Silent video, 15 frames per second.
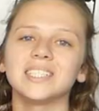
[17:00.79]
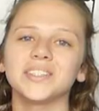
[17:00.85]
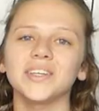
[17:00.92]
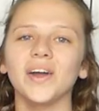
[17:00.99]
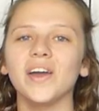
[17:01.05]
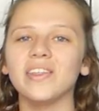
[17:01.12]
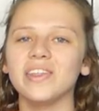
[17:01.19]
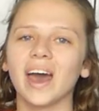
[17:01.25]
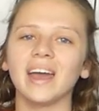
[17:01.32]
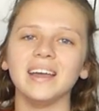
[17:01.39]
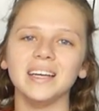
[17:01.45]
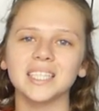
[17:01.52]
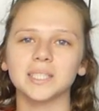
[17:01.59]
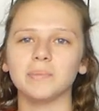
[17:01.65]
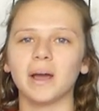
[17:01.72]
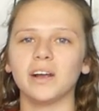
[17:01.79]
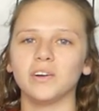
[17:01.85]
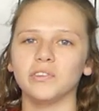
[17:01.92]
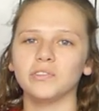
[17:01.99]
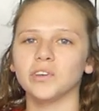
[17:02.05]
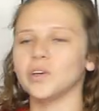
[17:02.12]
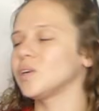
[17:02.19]
So that is my
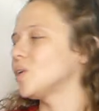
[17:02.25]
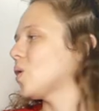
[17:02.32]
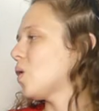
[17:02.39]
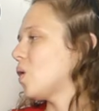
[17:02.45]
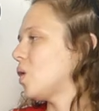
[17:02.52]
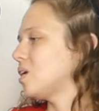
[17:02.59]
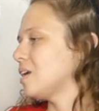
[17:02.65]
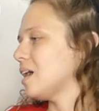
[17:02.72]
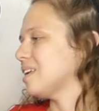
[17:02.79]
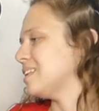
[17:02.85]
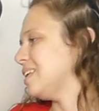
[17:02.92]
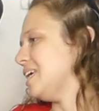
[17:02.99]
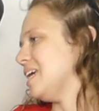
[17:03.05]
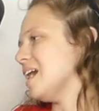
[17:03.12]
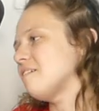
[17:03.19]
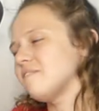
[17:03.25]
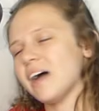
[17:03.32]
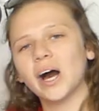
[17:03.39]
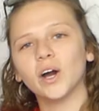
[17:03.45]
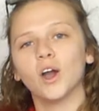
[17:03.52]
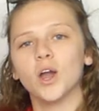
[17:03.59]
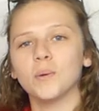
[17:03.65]
review on the
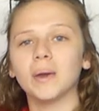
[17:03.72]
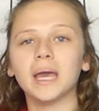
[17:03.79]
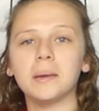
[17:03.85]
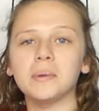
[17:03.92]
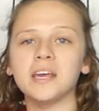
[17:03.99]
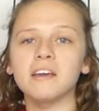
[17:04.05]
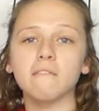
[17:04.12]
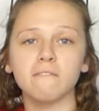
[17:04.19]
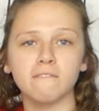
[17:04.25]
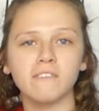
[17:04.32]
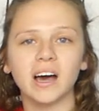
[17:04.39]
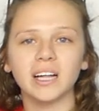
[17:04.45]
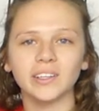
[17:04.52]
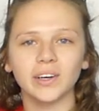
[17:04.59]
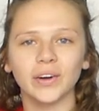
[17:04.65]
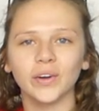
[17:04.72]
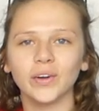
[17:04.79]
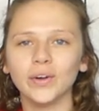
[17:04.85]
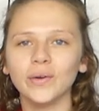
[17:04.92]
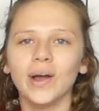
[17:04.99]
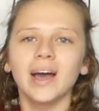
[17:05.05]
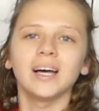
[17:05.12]
Valco Baby
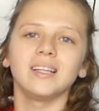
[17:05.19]
Velo.